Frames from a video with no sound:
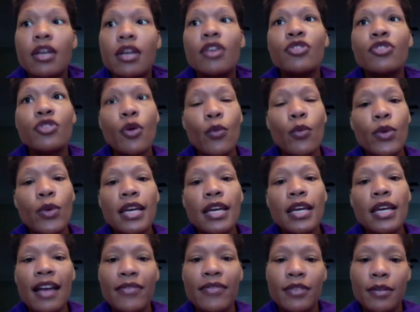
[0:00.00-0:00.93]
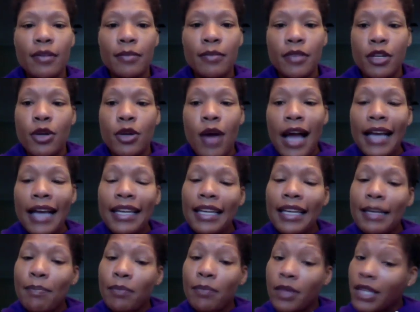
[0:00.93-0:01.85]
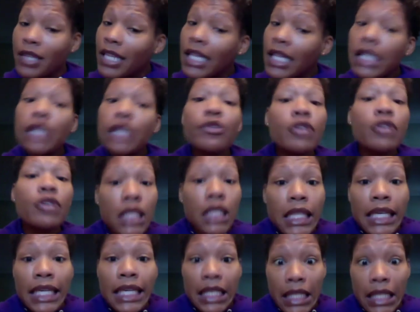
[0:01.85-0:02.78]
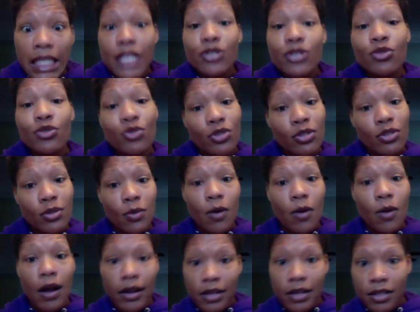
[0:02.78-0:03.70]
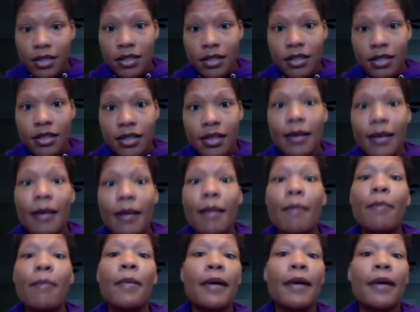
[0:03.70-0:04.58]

So we have to, I can literally lead you to the water. But